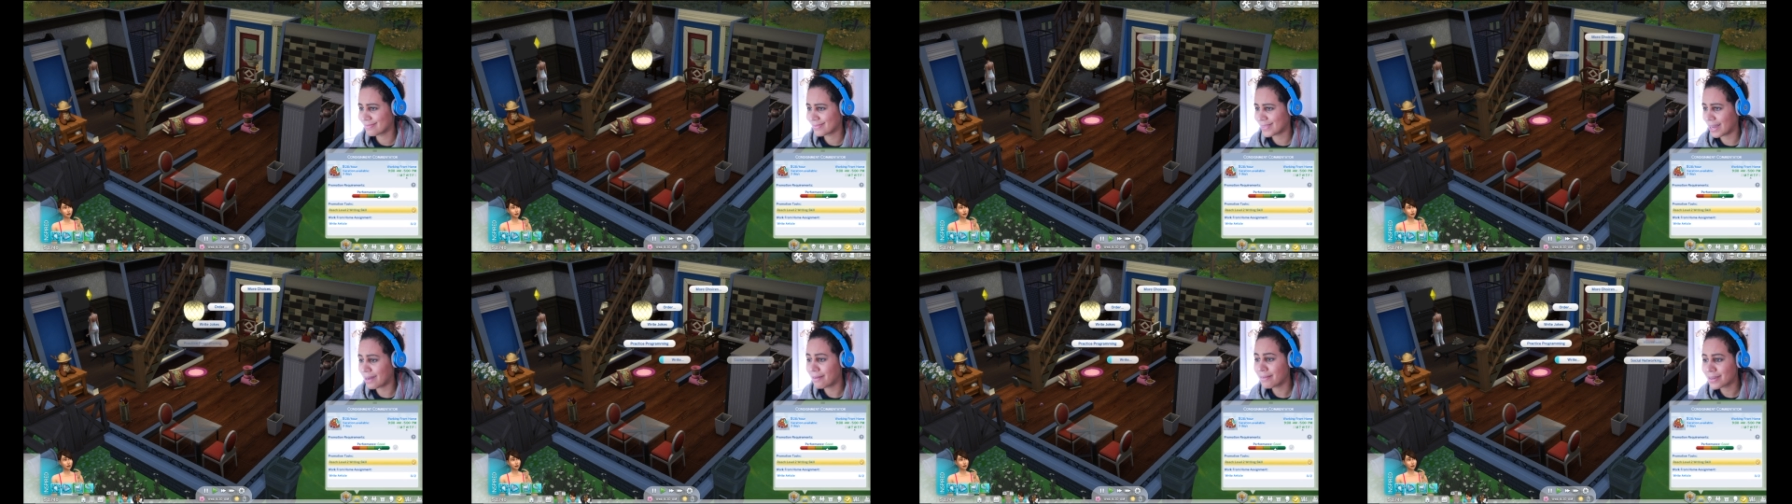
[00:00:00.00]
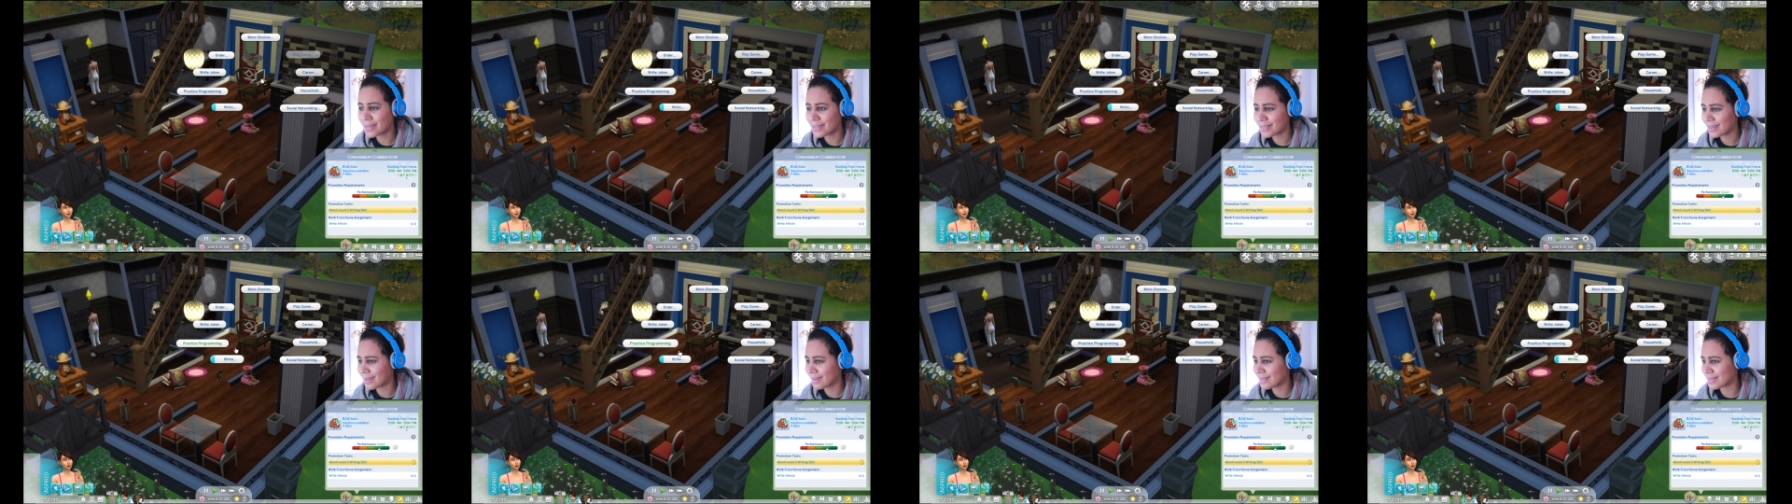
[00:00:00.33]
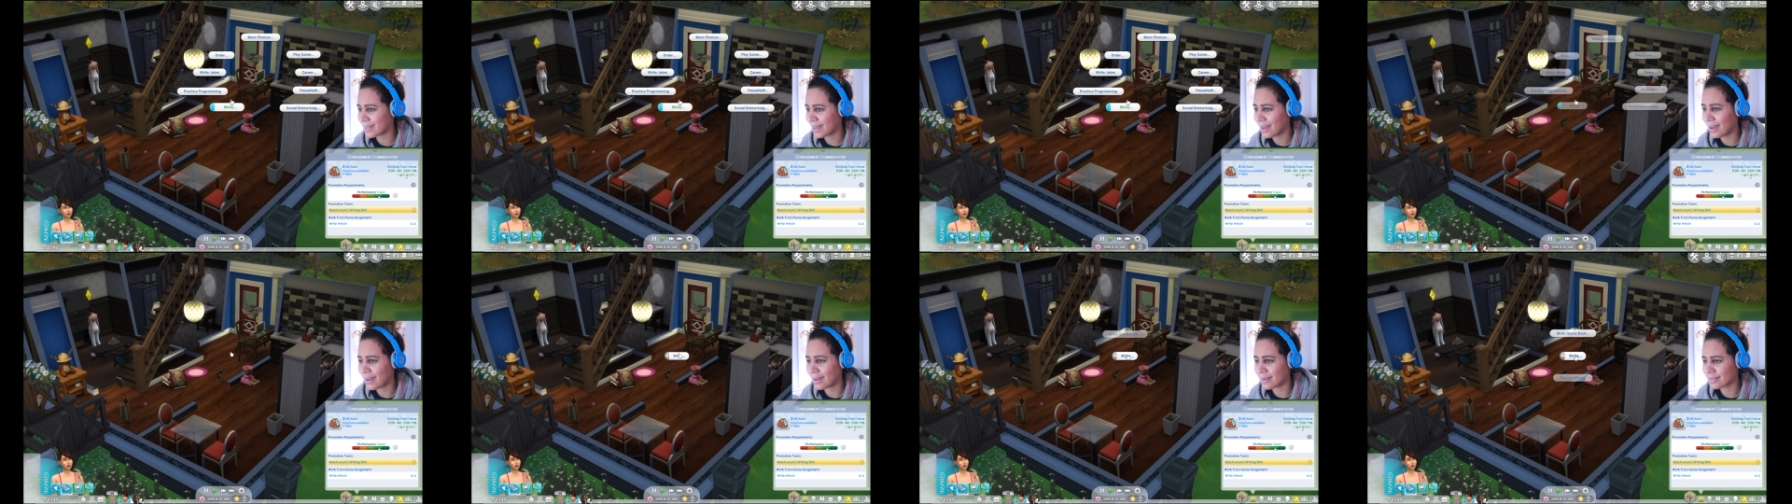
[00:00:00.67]
How amazing is
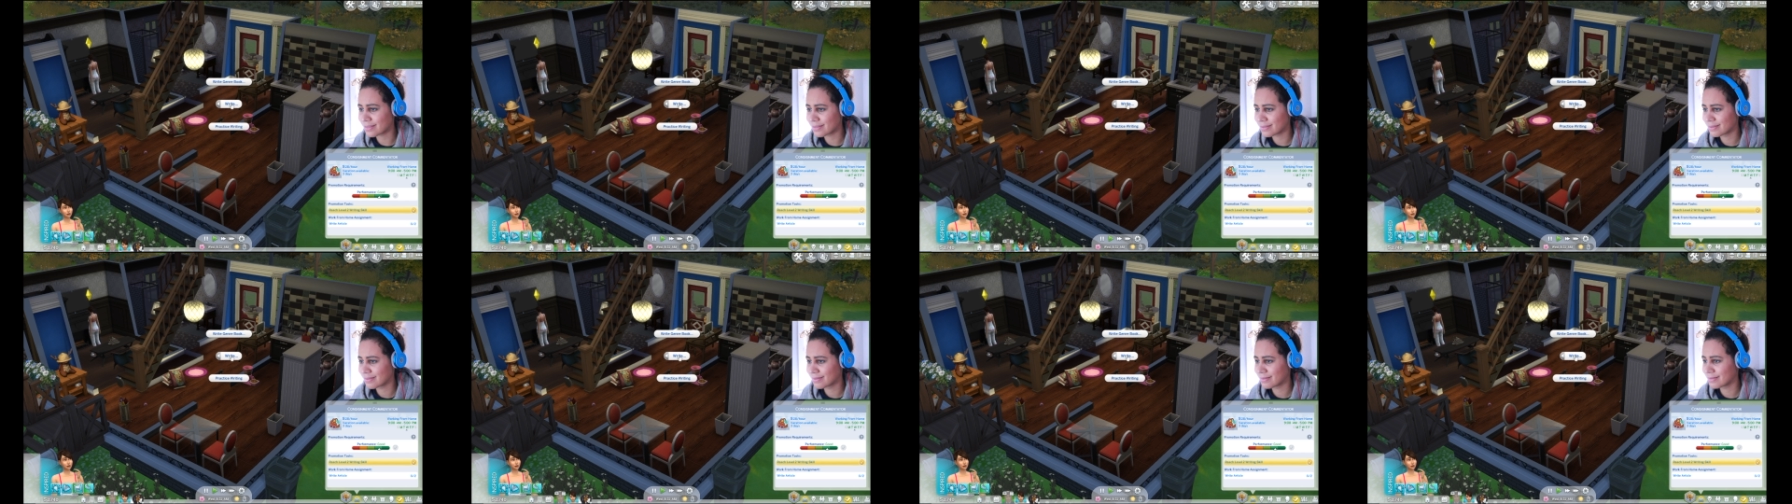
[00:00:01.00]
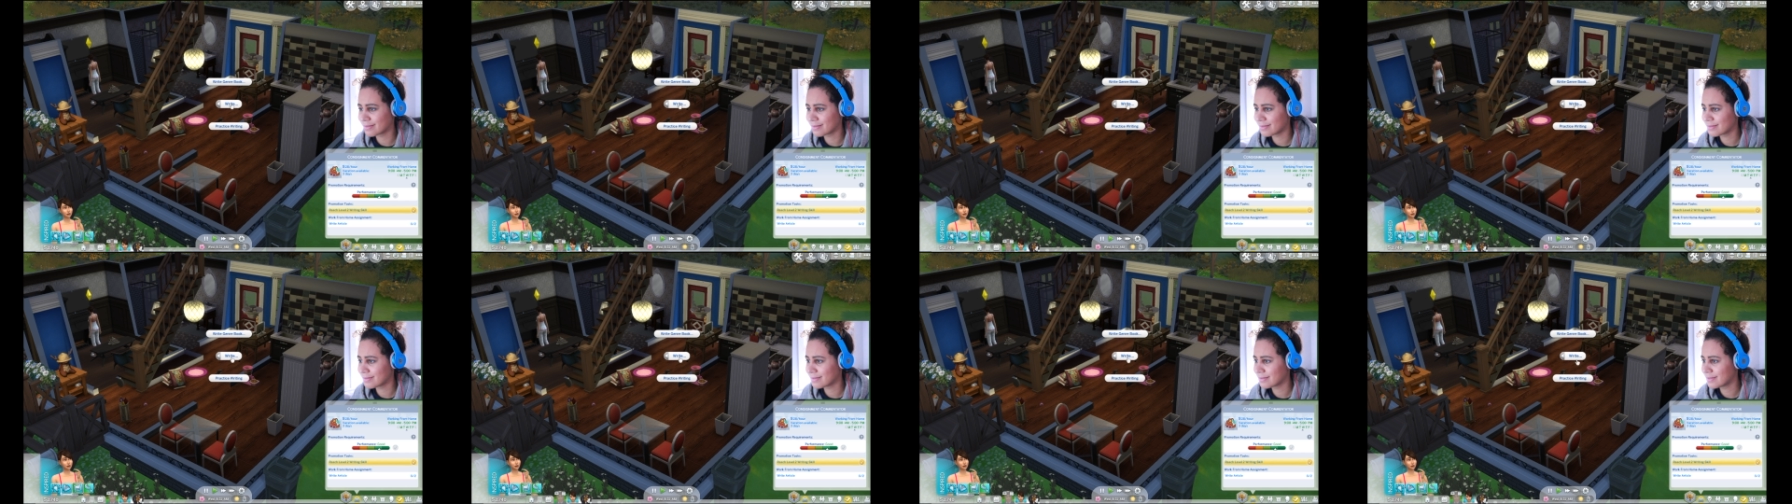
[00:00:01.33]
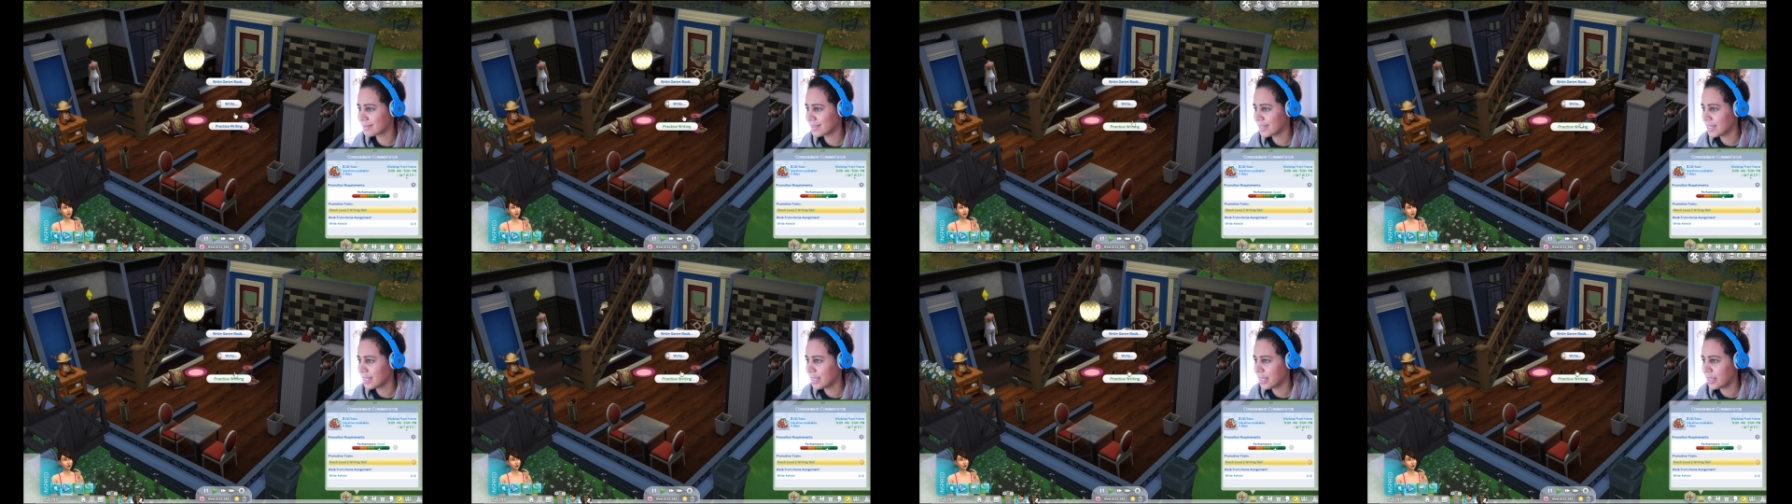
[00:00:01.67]
that?
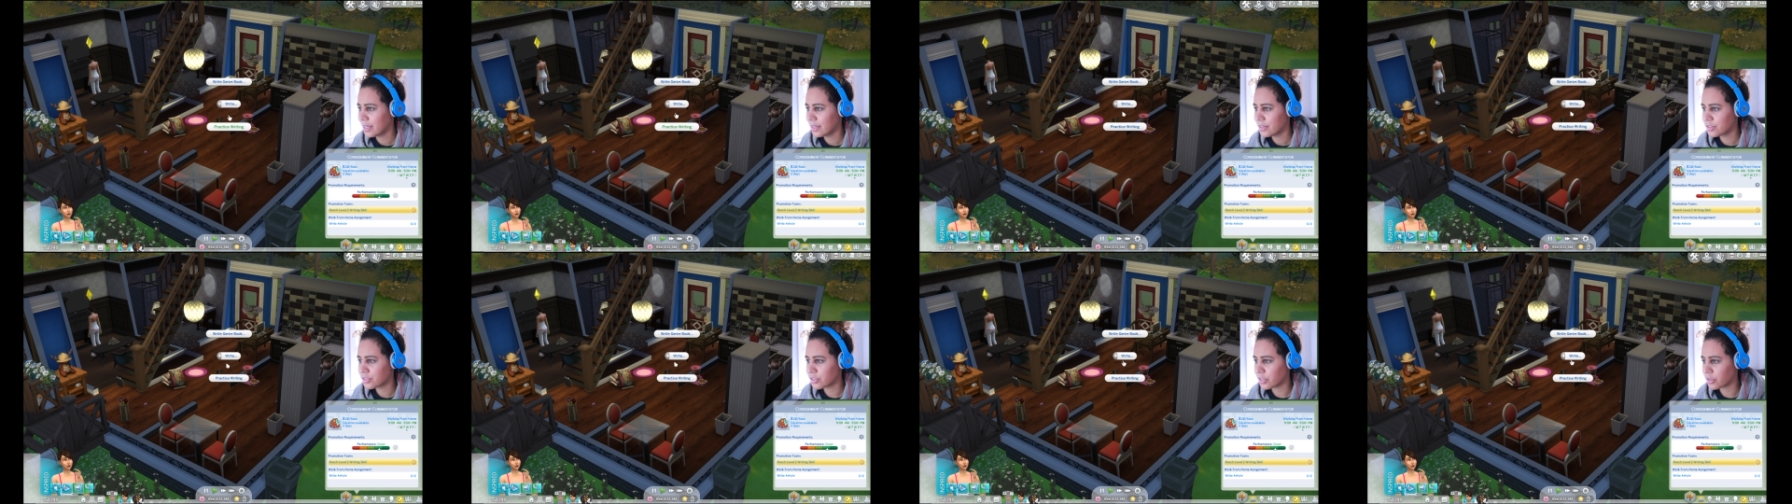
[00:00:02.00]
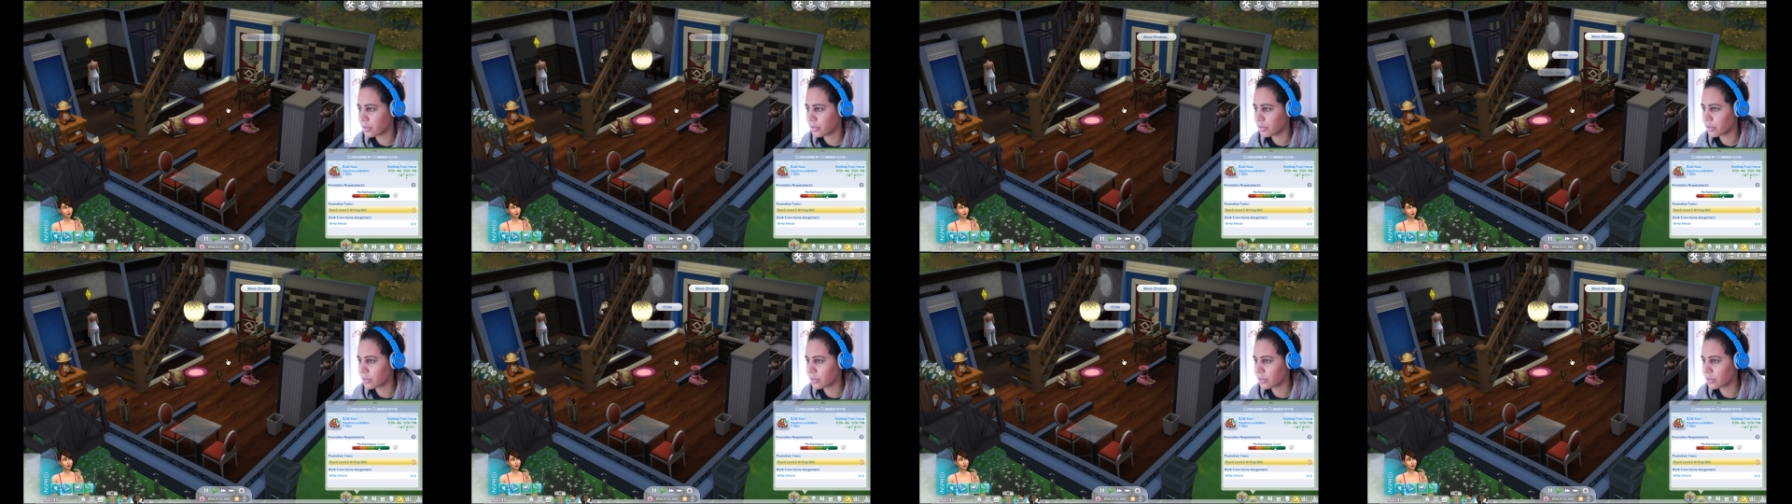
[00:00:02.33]
So